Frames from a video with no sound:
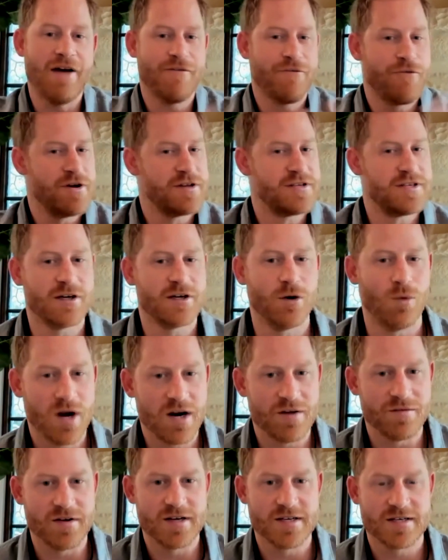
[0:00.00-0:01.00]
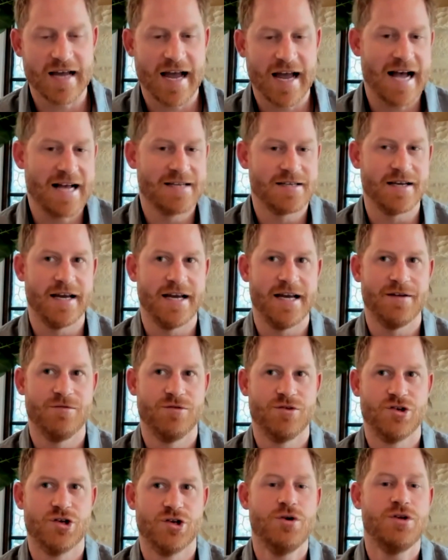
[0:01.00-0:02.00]
every single one of us has a
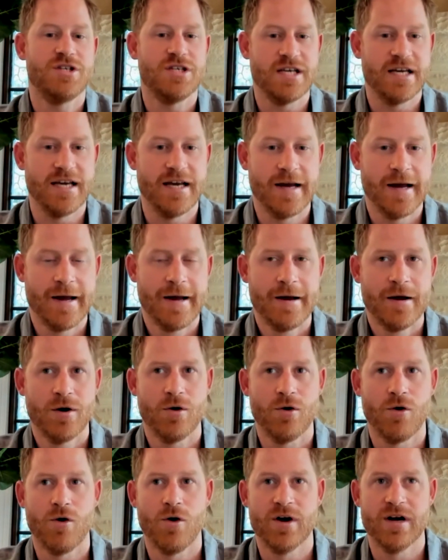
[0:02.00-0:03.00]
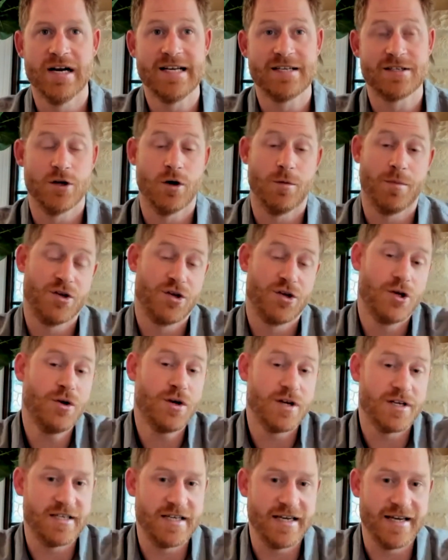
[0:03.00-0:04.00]
duty, or at least an
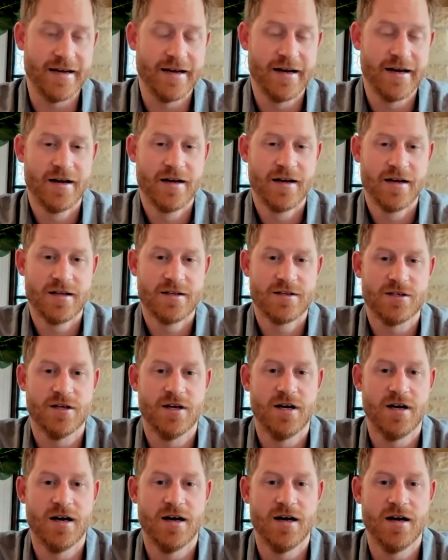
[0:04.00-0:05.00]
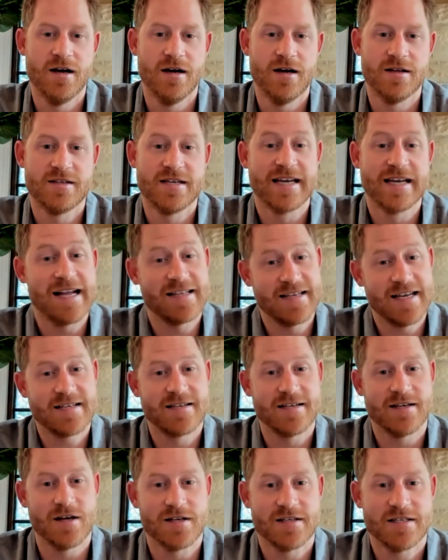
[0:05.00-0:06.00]
opportunity, to get
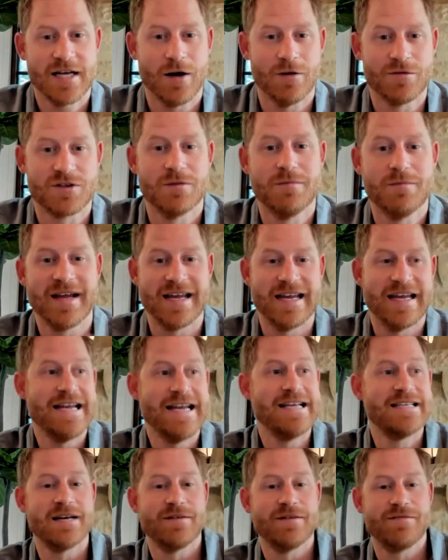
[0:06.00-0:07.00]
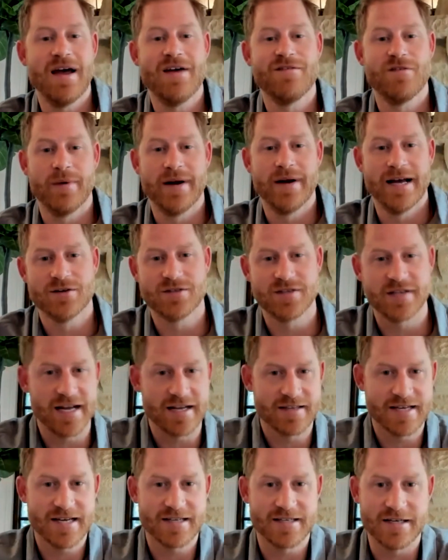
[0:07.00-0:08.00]
tested ourselves, to make it easier for everybody else to
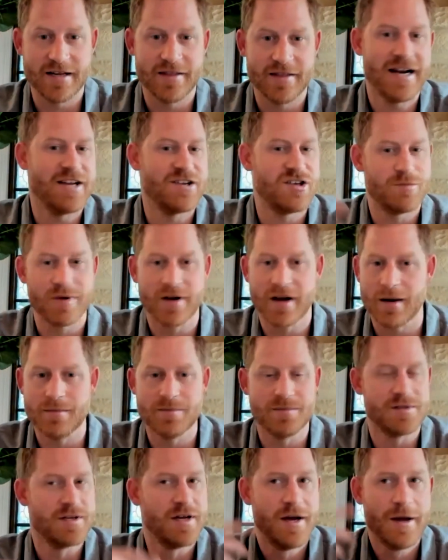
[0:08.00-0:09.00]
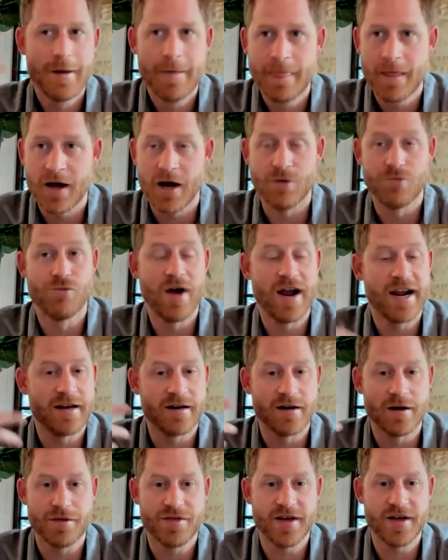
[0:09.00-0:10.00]
get tested. And then it just becomes a
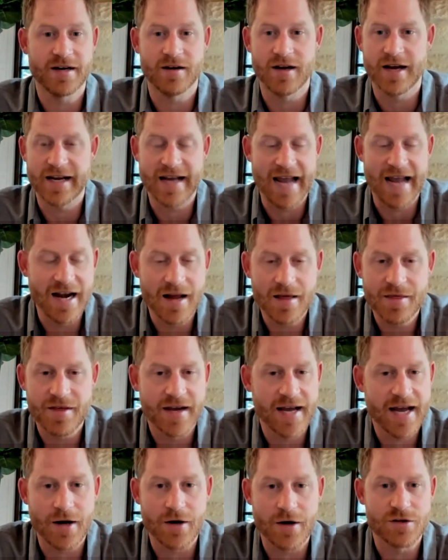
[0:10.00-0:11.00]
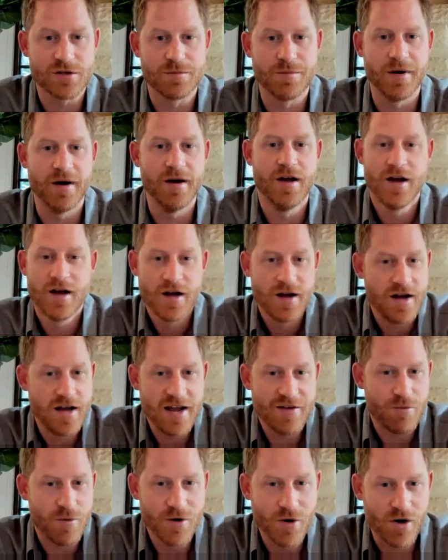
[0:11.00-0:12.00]
regular thing like anything else. But
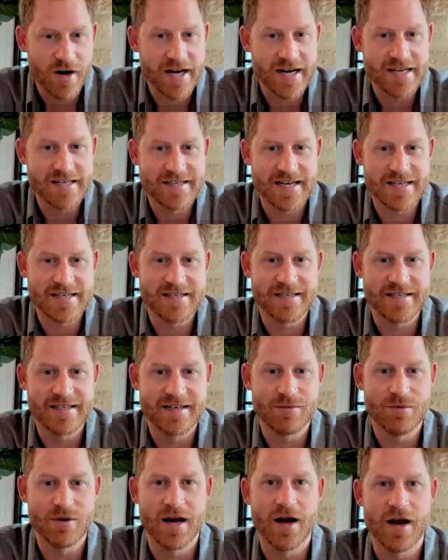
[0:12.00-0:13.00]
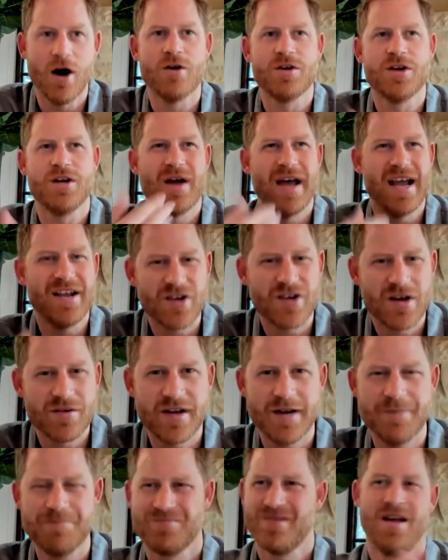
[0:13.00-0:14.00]
if we're not getting tested and we're like, oh, you know,
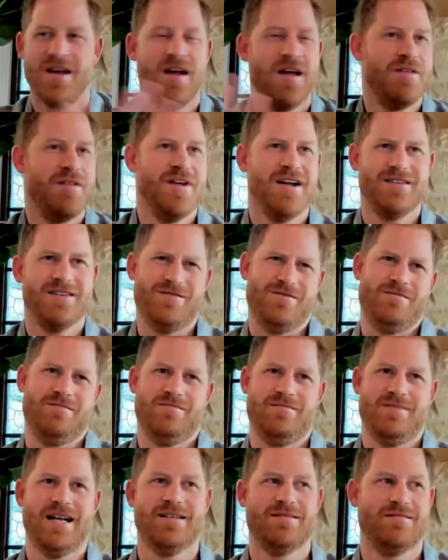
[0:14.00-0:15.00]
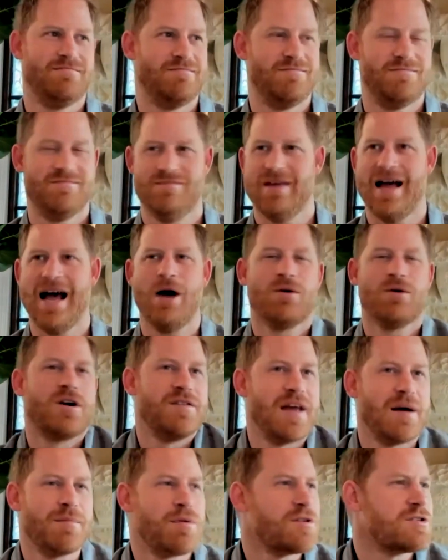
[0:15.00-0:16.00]
HIV, that's not that, how
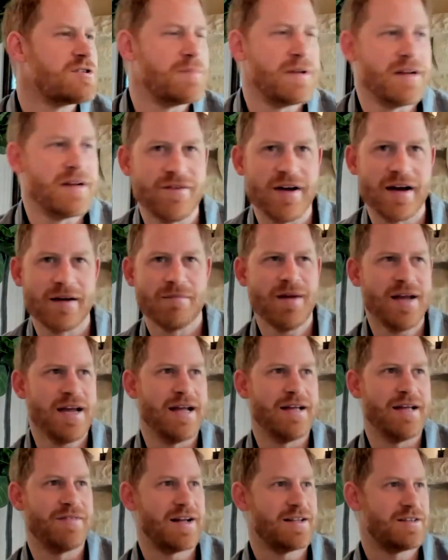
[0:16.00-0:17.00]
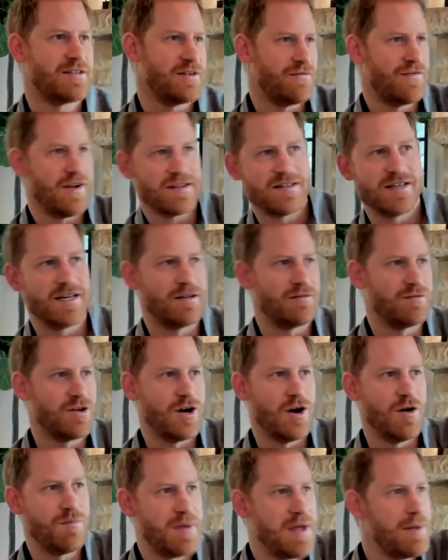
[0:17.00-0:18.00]
could that possibly affect me? That's affecting,
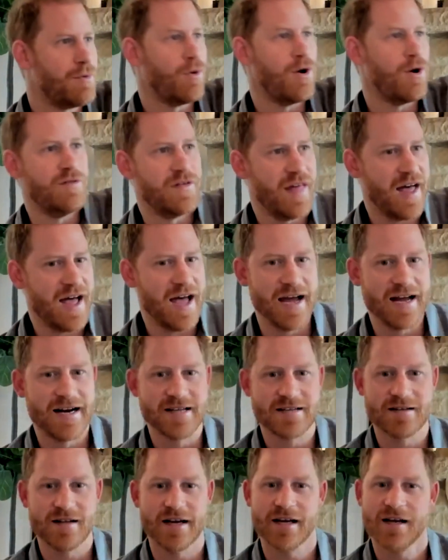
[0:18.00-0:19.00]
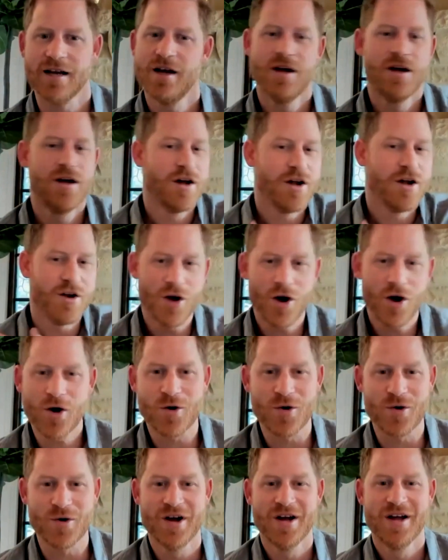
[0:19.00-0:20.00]
you know, people over there. And it's like,
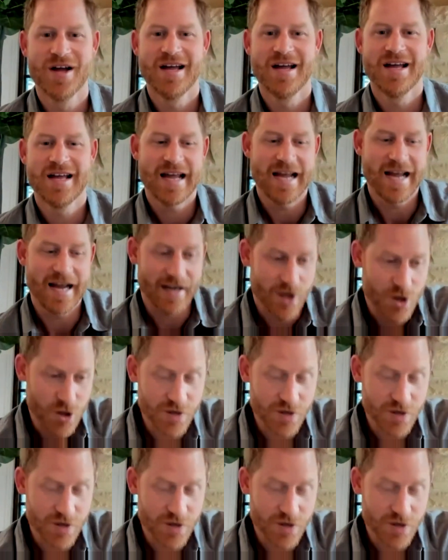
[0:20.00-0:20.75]
no, it could